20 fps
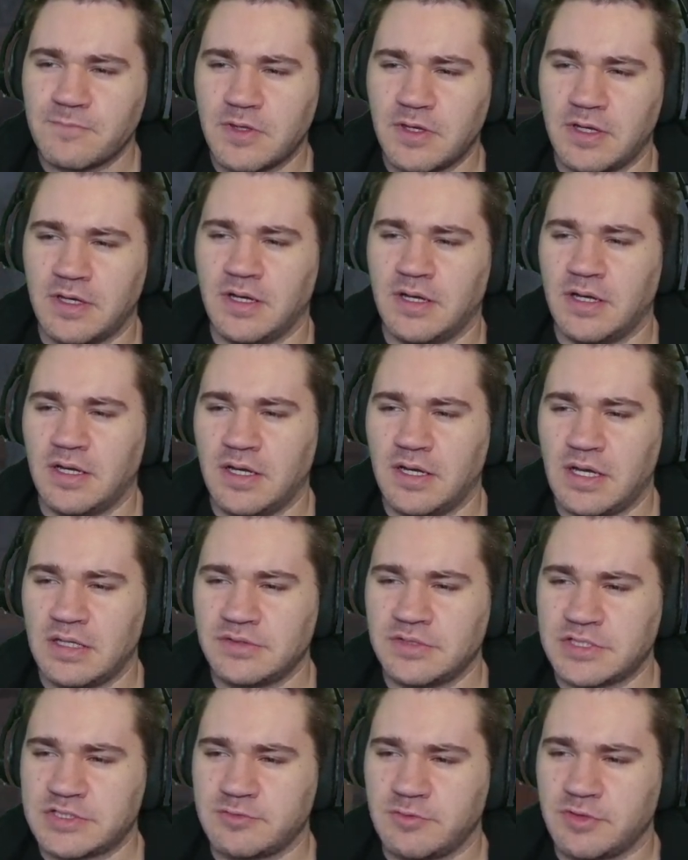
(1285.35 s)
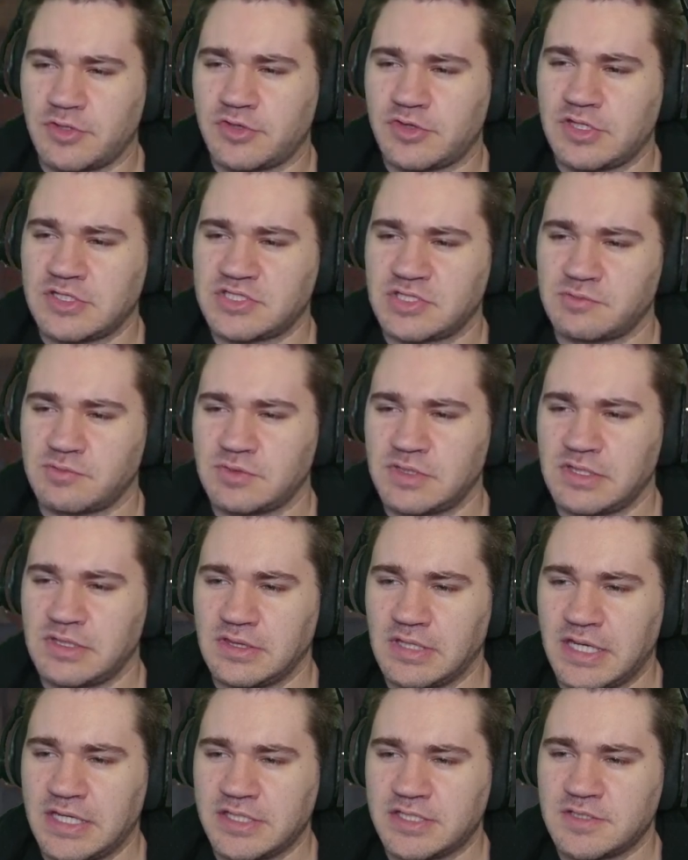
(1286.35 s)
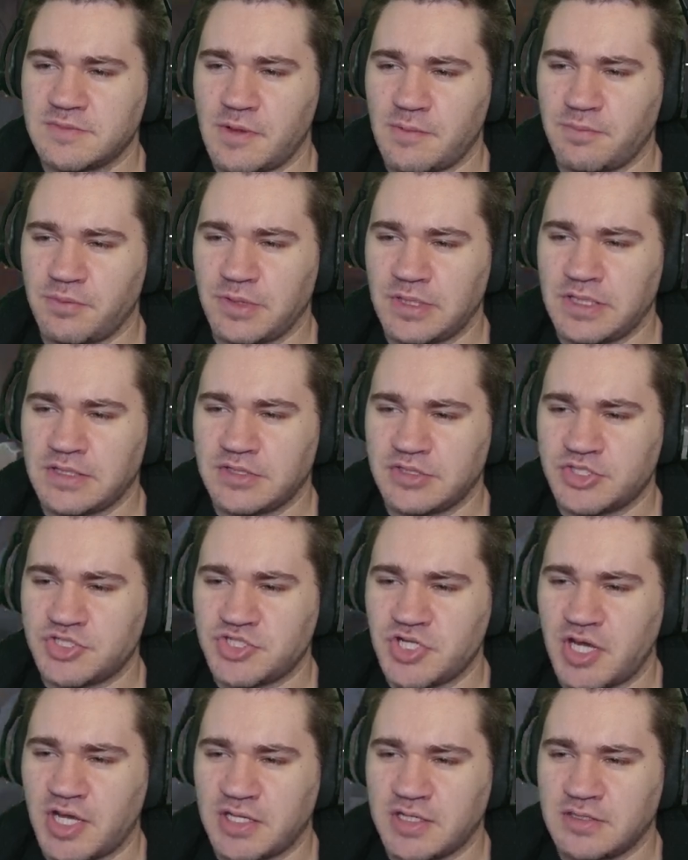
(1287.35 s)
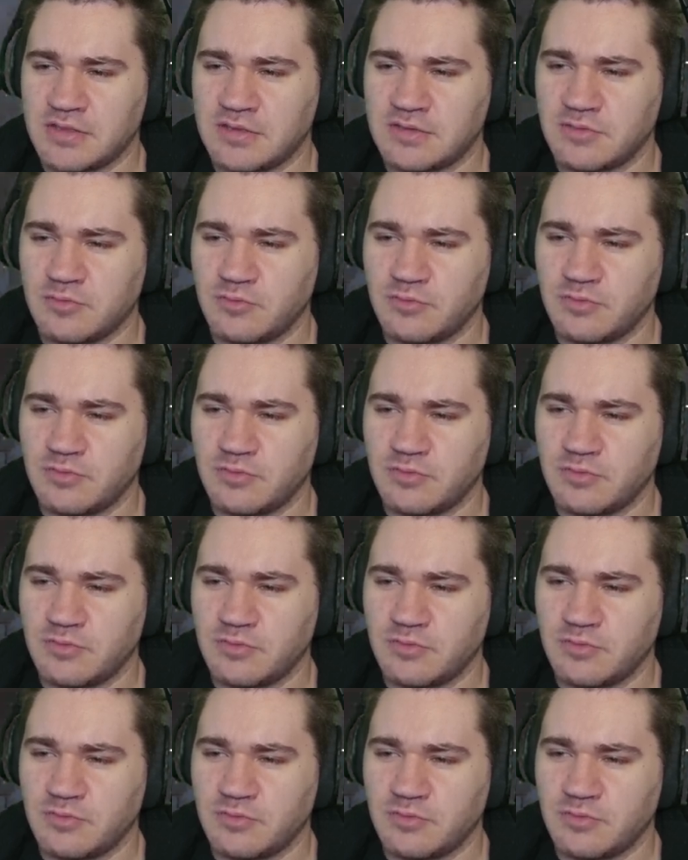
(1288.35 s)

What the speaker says: That's one of the things I really liked about playing the Giant,